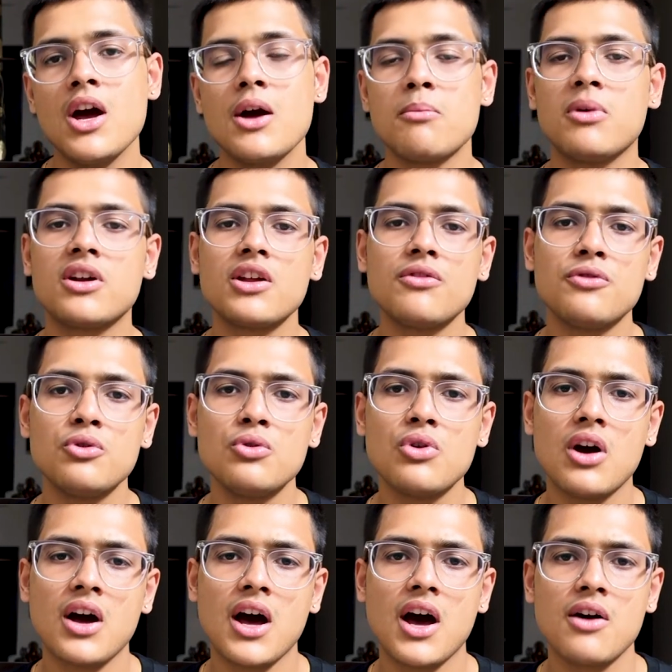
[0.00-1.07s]
But if you
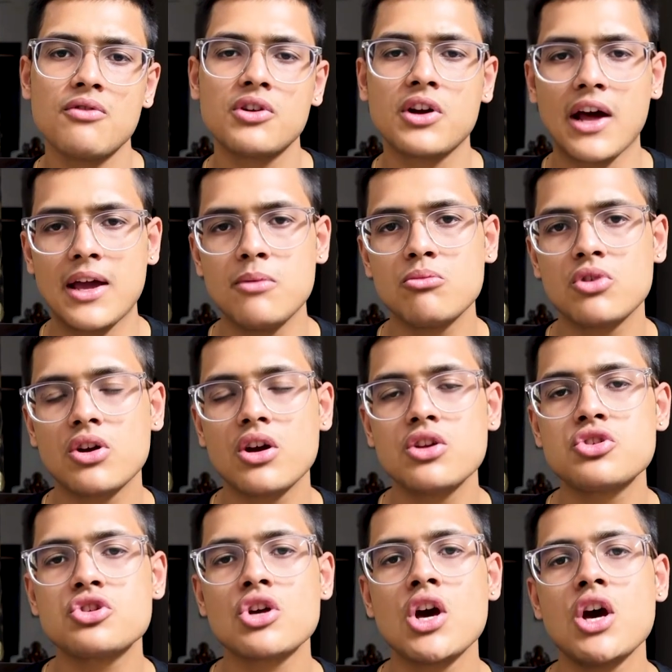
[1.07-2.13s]
have a time
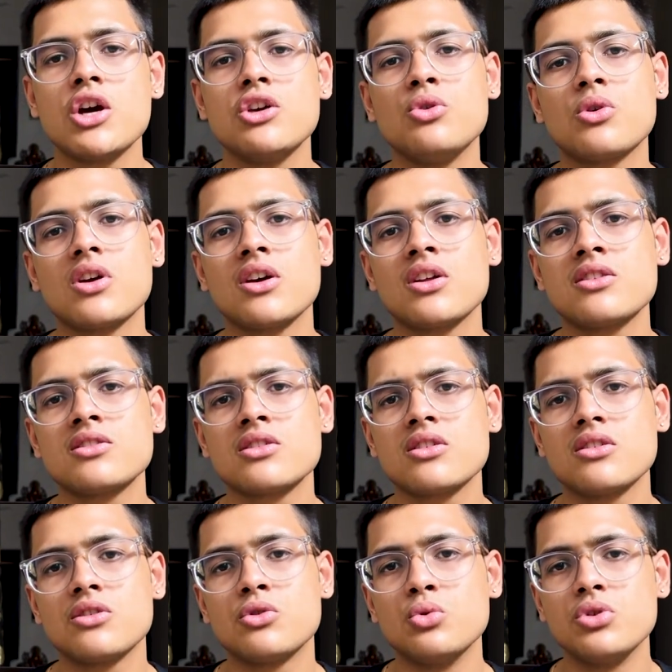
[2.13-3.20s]
crunch, you
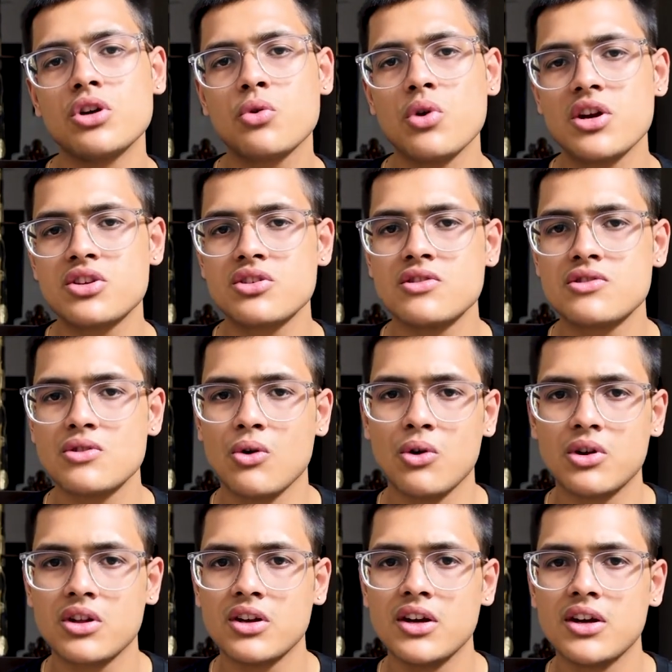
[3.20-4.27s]
can do the questions
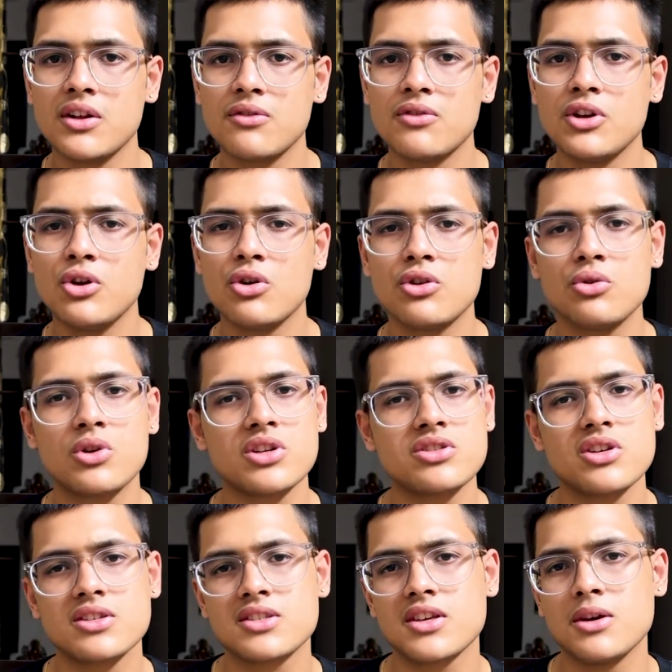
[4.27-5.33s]
alternatively or you can
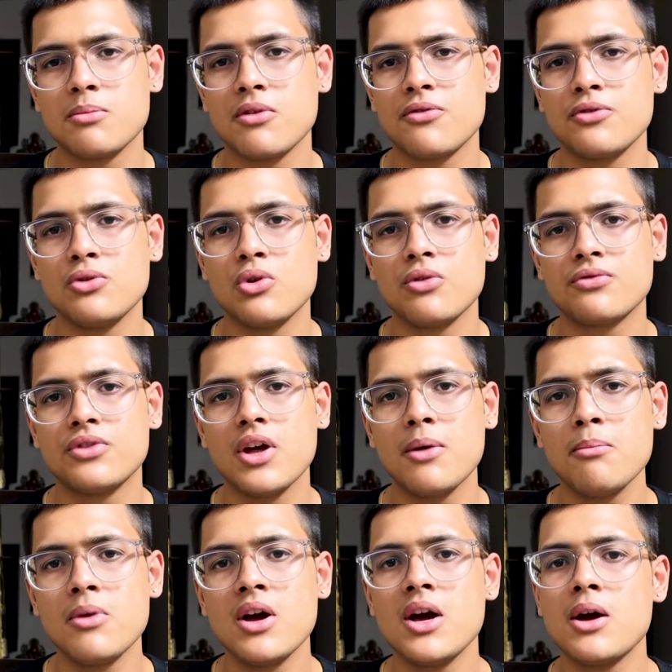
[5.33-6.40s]
just skip a few of
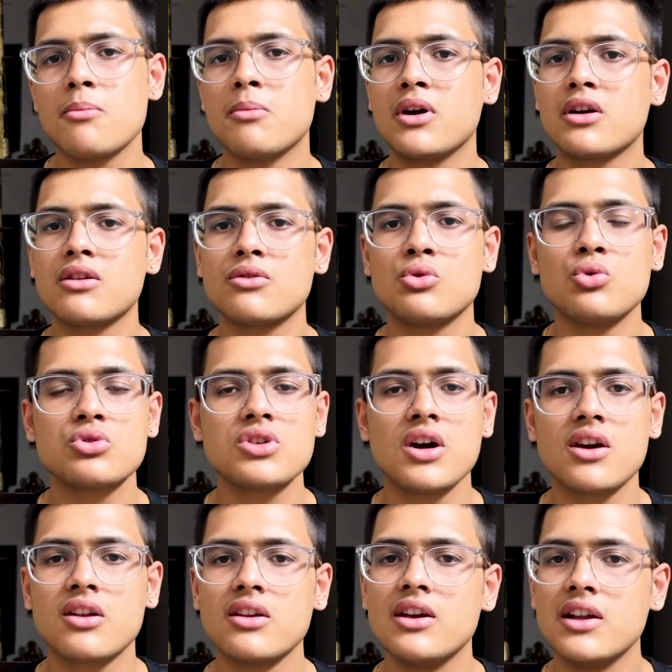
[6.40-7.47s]
them, but those are
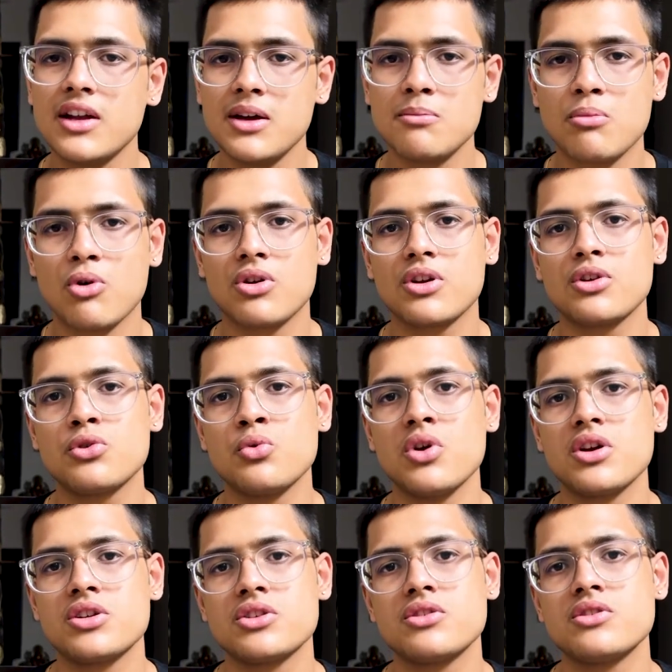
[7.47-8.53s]
really important
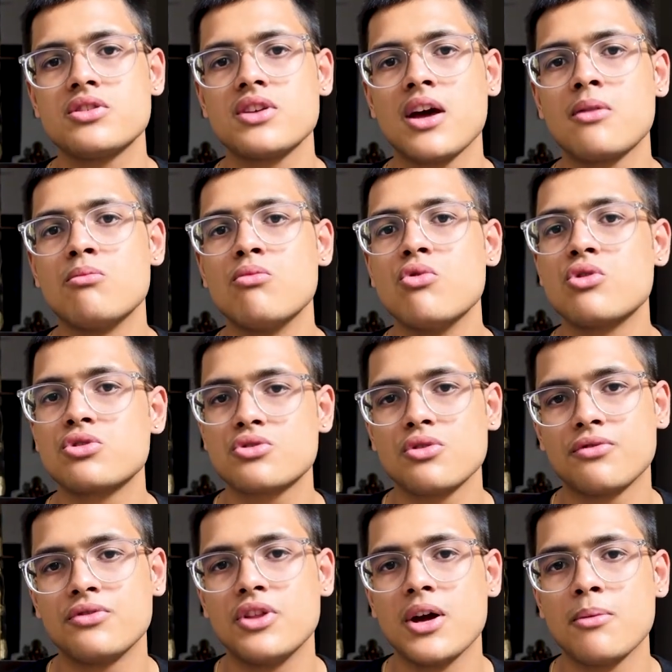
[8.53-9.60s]
questions and most
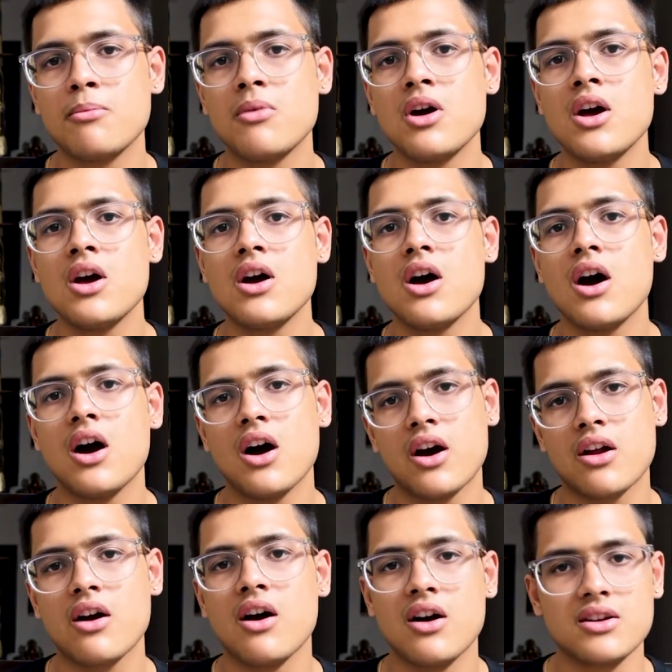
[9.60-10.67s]
of them
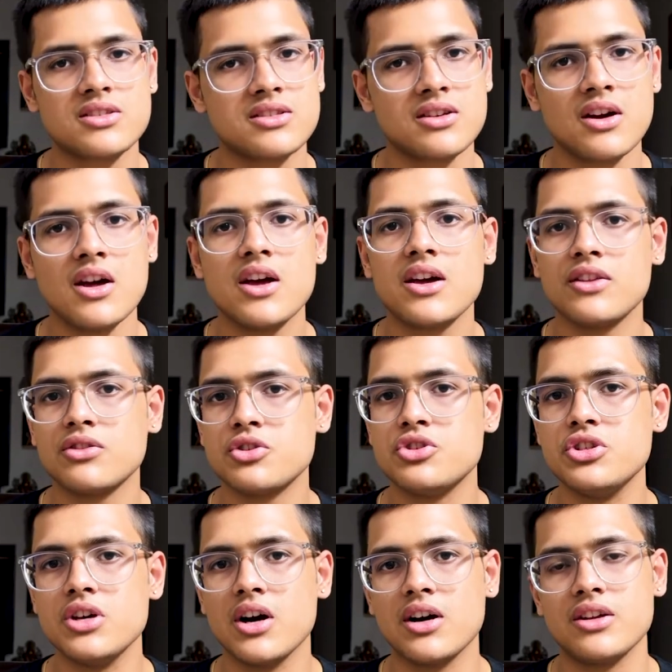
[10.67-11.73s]
are asked in the
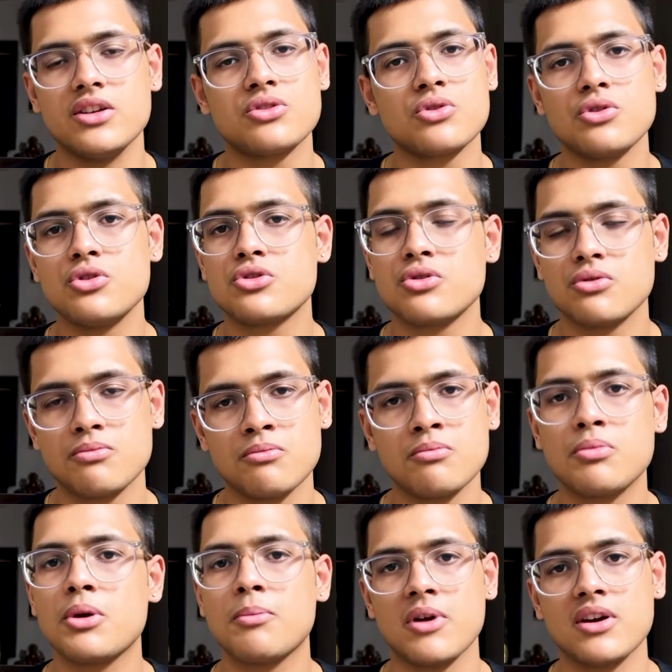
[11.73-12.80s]
GRE, so you should
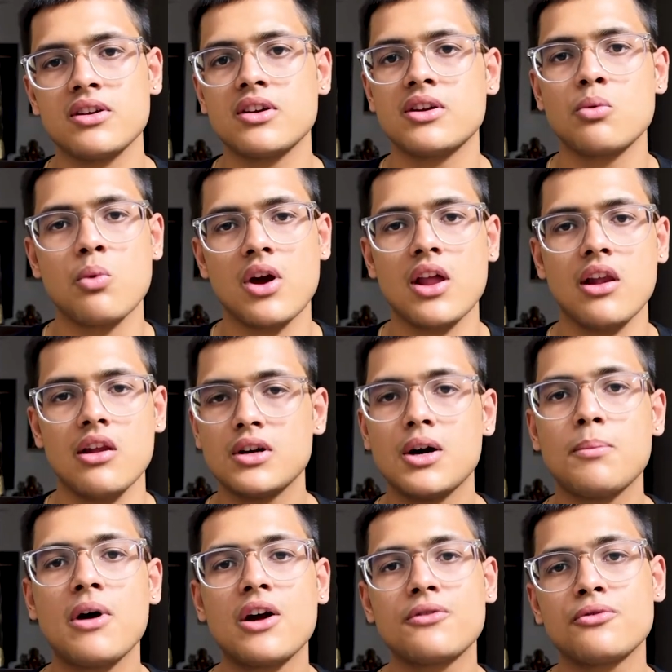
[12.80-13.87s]
prepare it well.
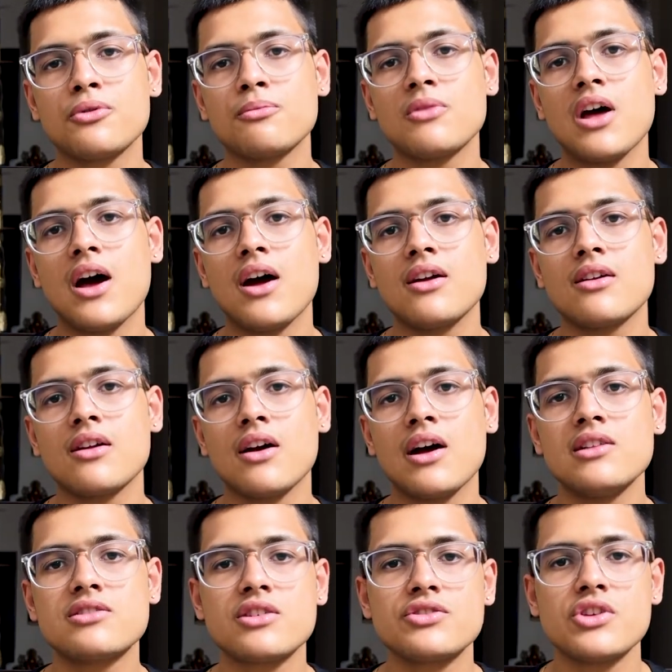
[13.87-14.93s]
Apart from that,
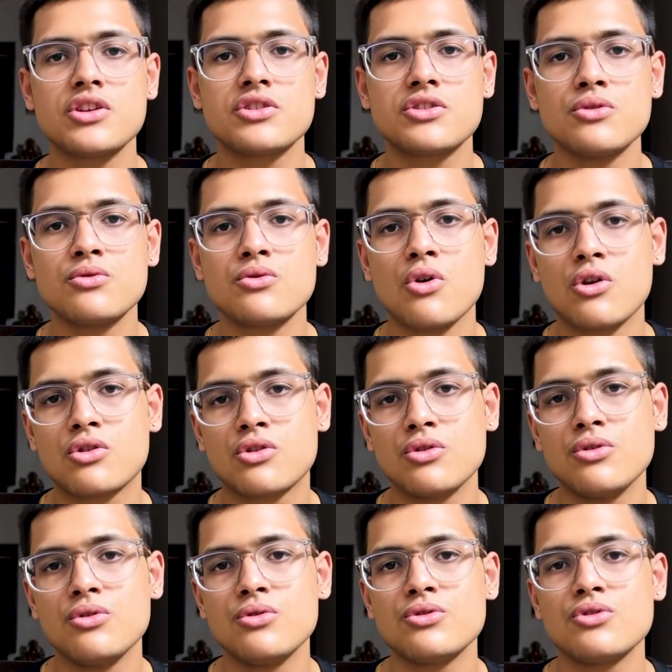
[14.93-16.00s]
I'll suggest you not to
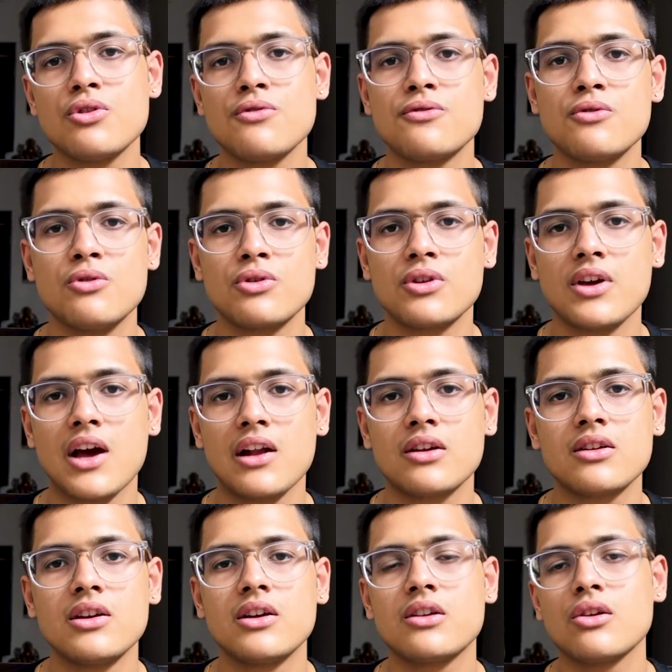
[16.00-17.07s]
use your phone
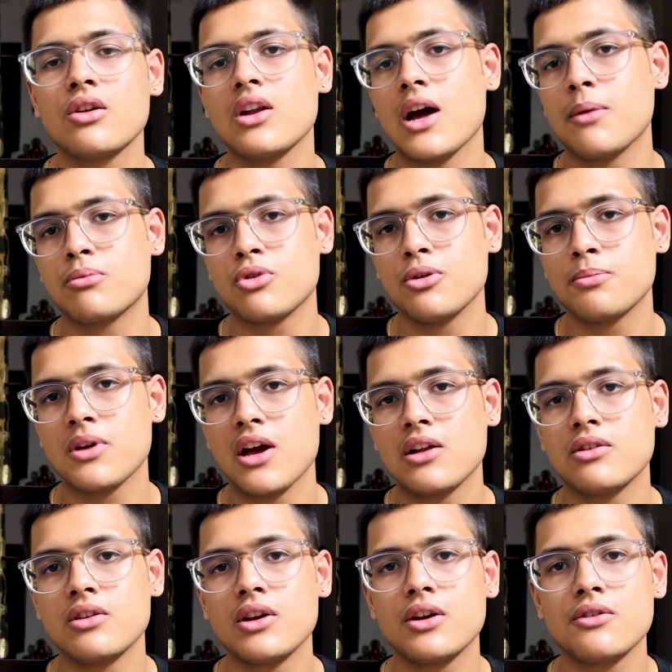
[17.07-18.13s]
calculator or laptop
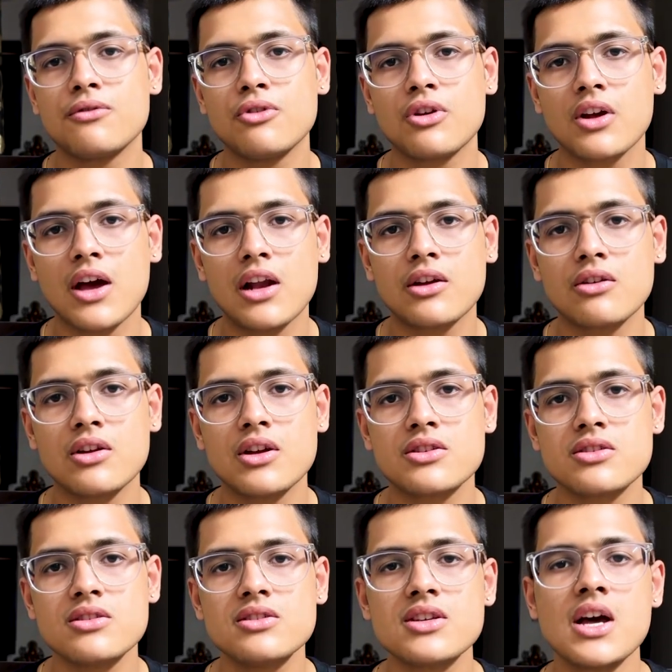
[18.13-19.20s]
calculator for
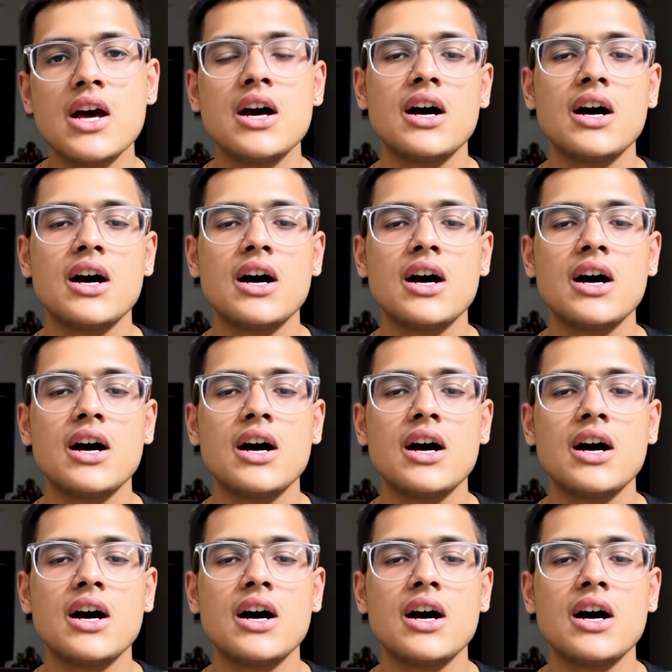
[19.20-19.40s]
calculations.